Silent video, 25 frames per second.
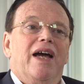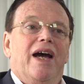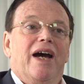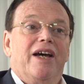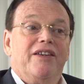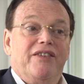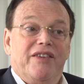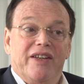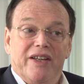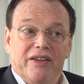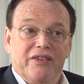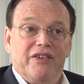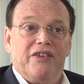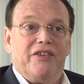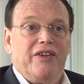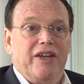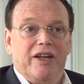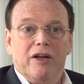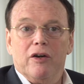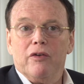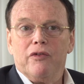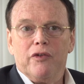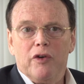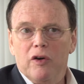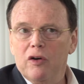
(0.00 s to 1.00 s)
And the other
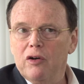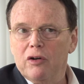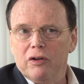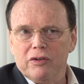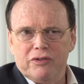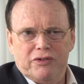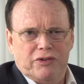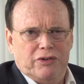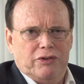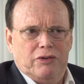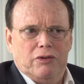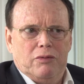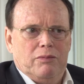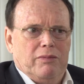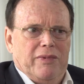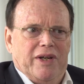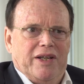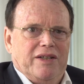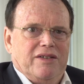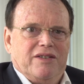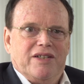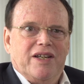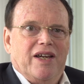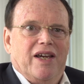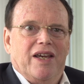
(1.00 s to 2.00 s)
thing, of course, you
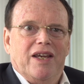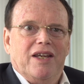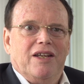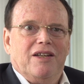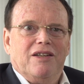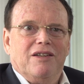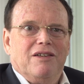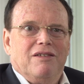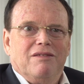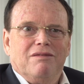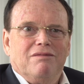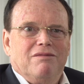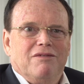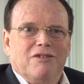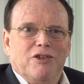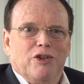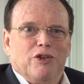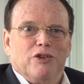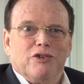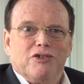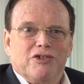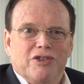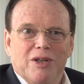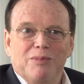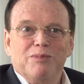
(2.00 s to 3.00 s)
maintain
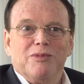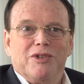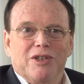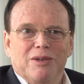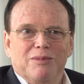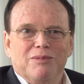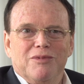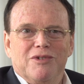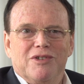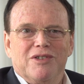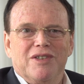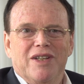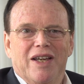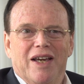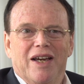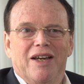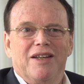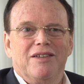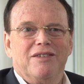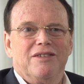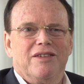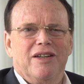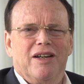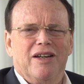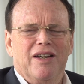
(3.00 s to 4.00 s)
your symptoms.
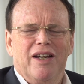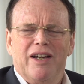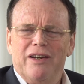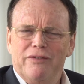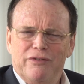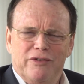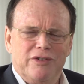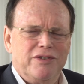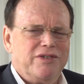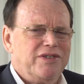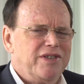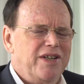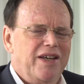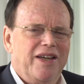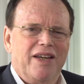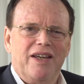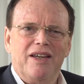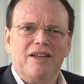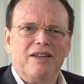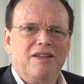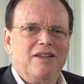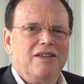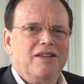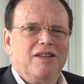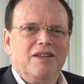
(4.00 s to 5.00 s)
And I have to
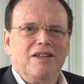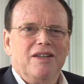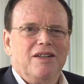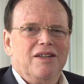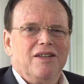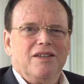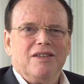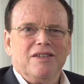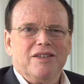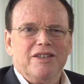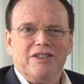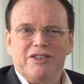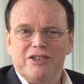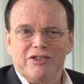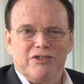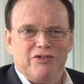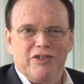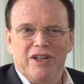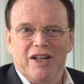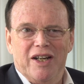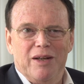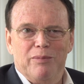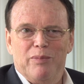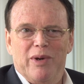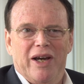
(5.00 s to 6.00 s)
say, this is
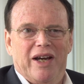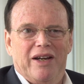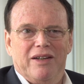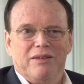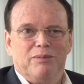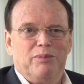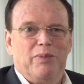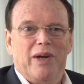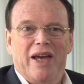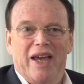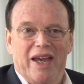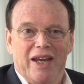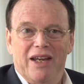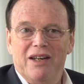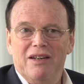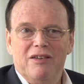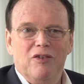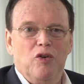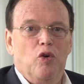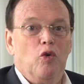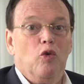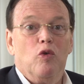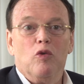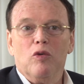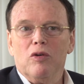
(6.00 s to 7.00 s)
really bad.
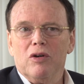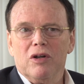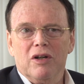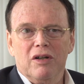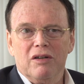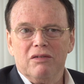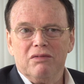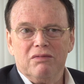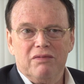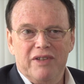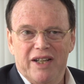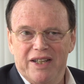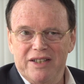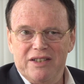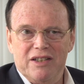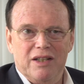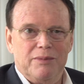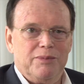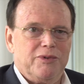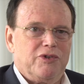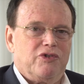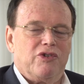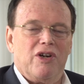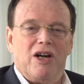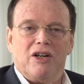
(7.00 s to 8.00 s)
Pain or nasal
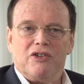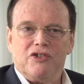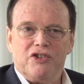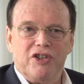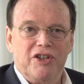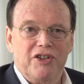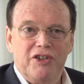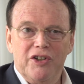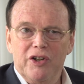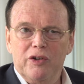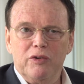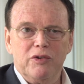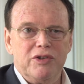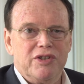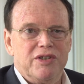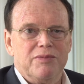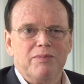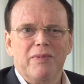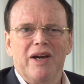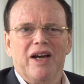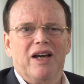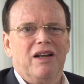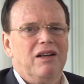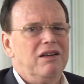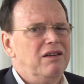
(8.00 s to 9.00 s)
obstruction, no
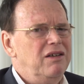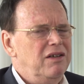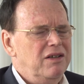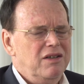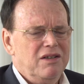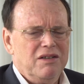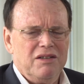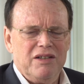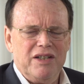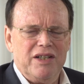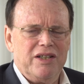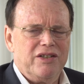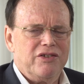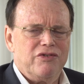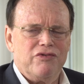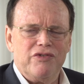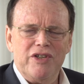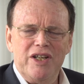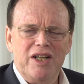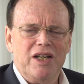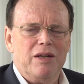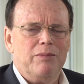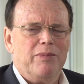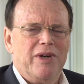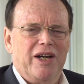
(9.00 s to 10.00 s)
smell, is
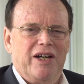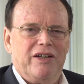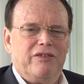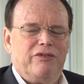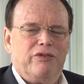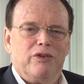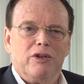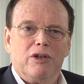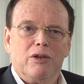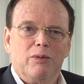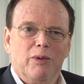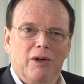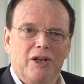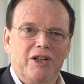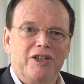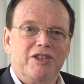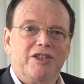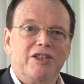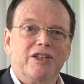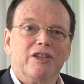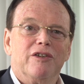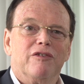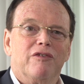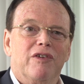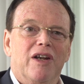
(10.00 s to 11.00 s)
really bad for
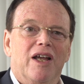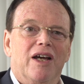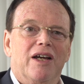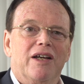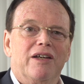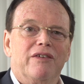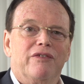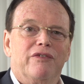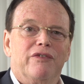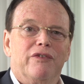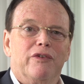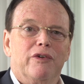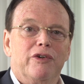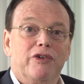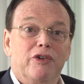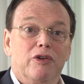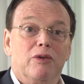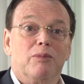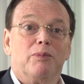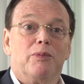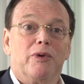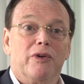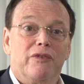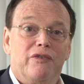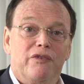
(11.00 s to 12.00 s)
quality of life, for
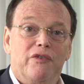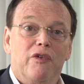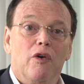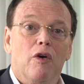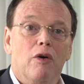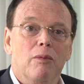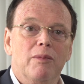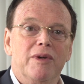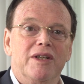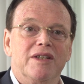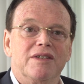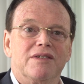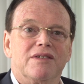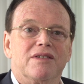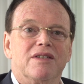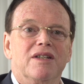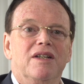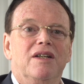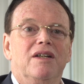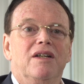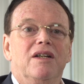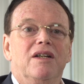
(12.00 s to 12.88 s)
your performance.